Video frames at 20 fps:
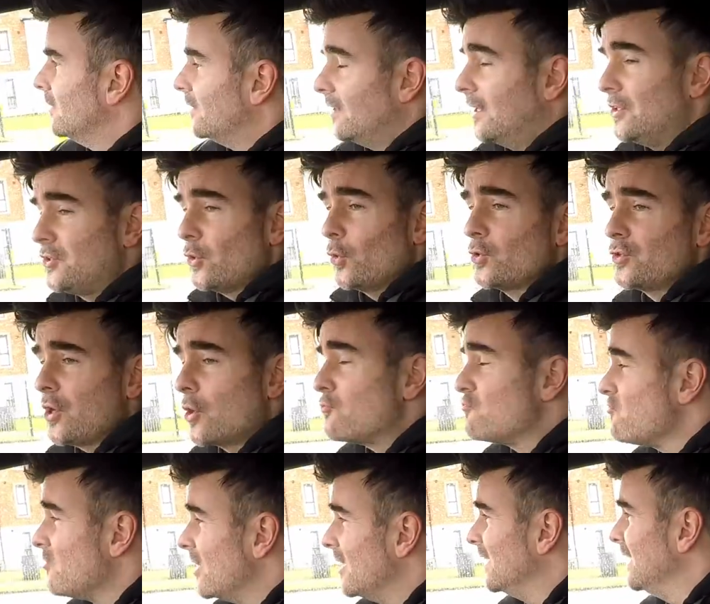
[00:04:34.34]
It's also
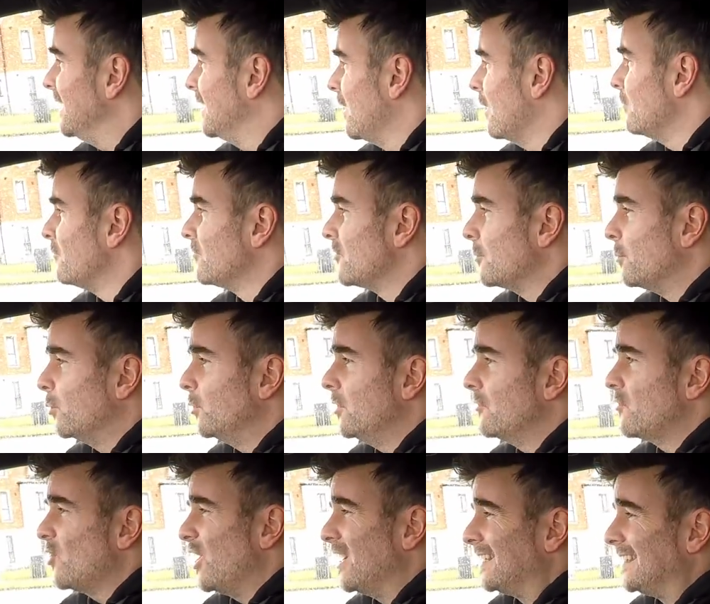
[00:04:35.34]
really comfortable. You've
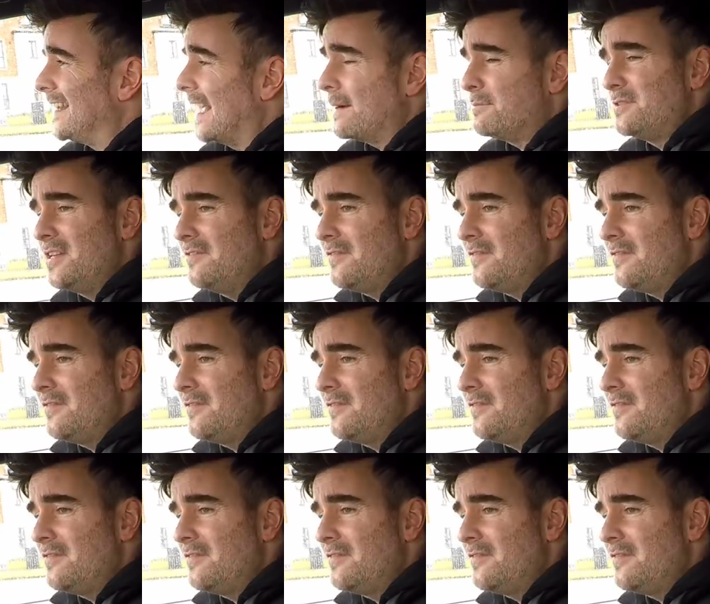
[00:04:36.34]
got adaptive